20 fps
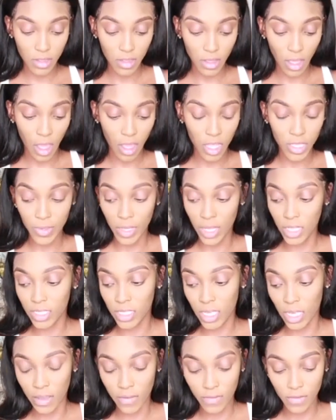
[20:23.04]
I was about to
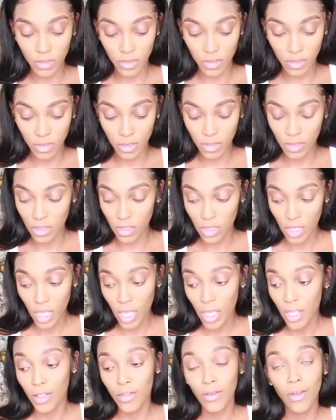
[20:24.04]
have to,
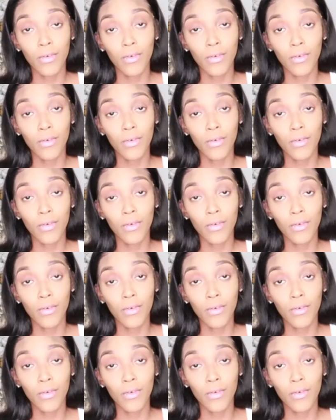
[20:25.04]
no